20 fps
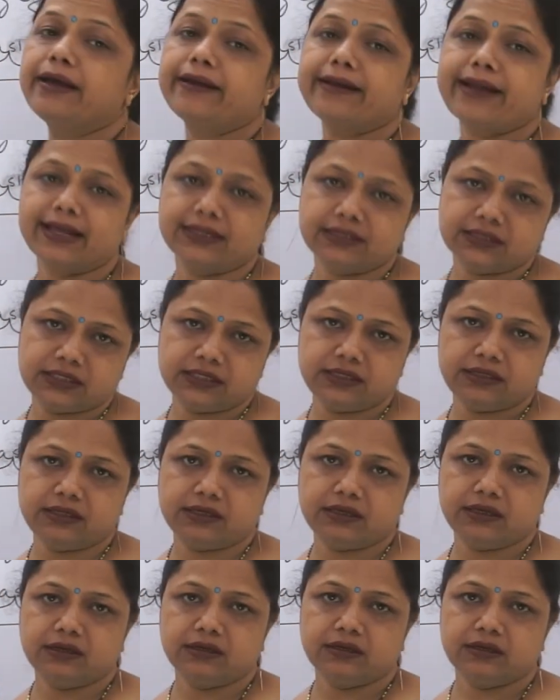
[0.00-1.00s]

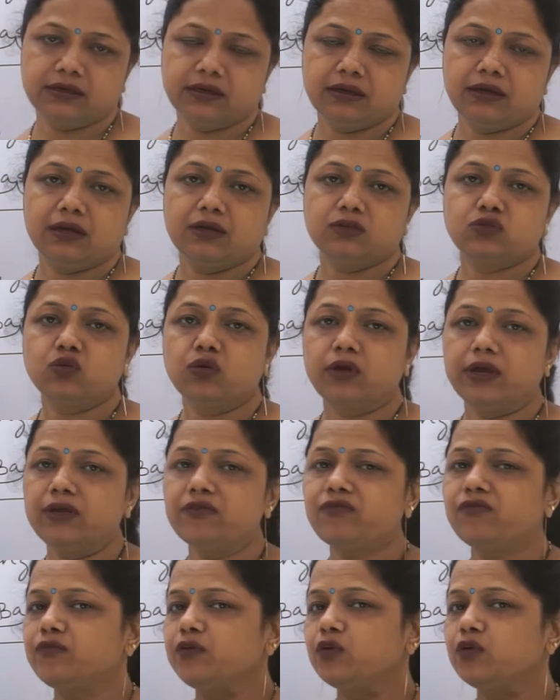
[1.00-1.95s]
rancidity. So if